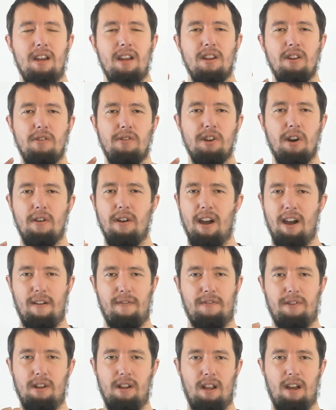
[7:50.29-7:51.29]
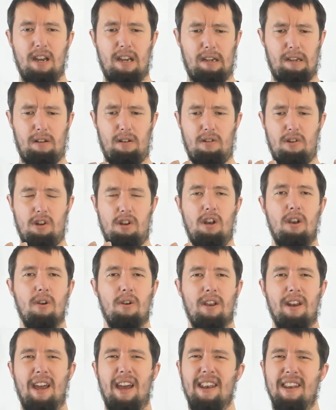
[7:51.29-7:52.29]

You don't have to like just look at it.